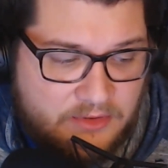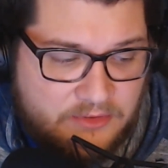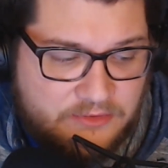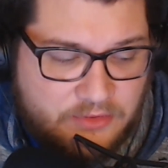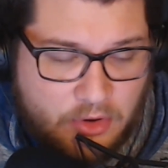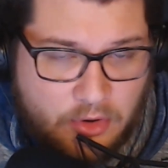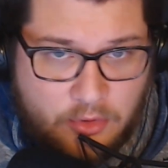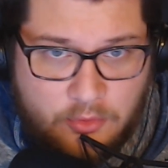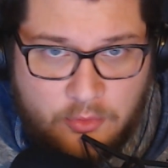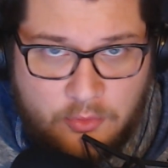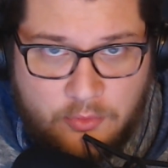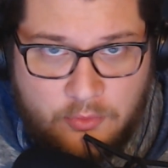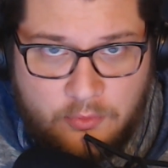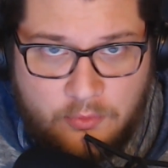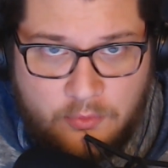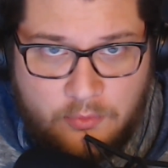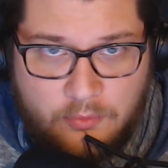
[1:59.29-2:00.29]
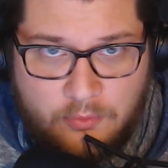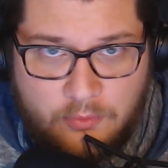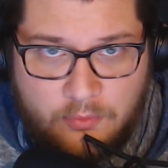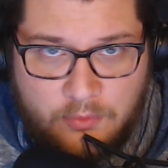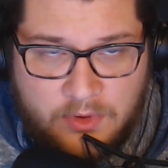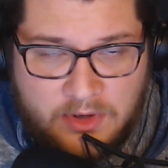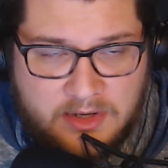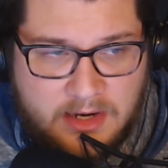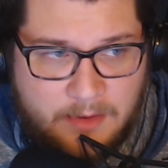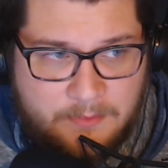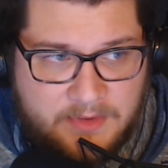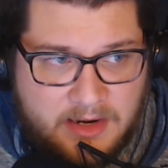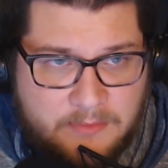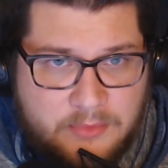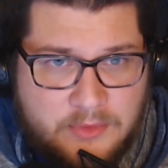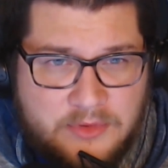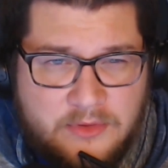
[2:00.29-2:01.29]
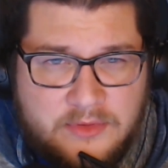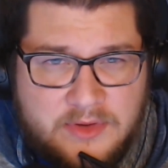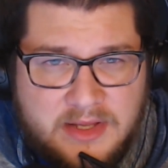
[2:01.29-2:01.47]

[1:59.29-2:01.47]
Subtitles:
So we're coming up with only a